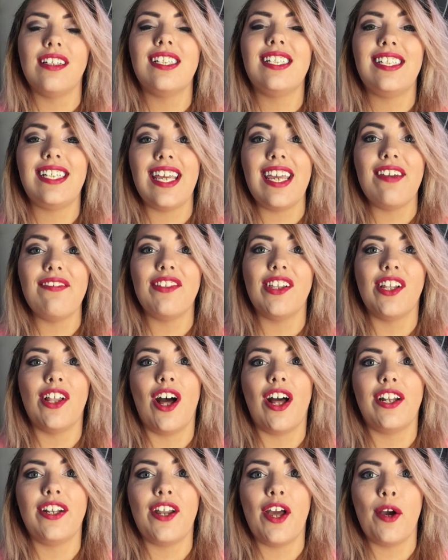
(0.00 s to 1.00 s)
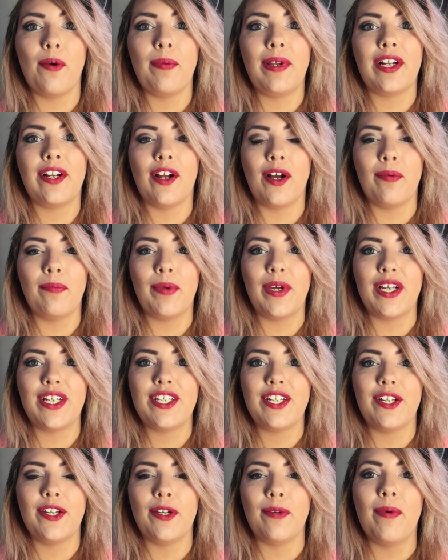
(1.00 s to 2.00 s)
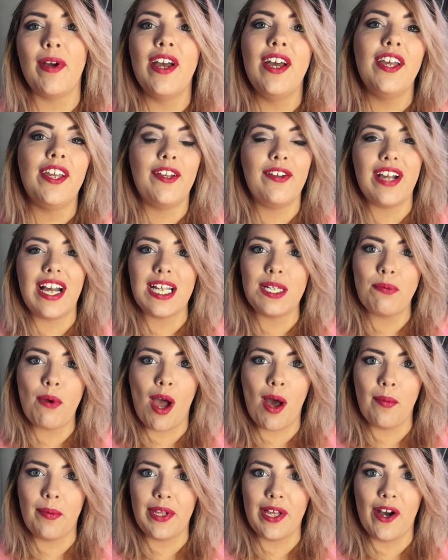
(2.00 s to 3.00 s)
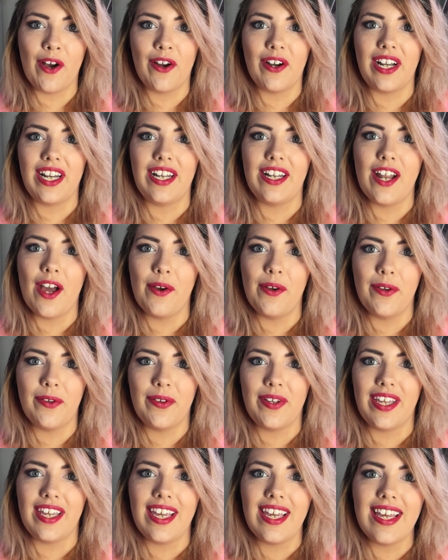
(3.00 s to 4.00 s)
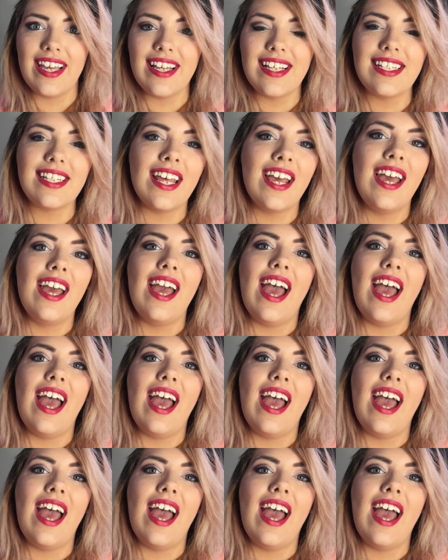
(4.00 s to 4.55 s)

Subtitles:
Steve, the Lawn Gnome here on BookTube, you guys probably already know who he is,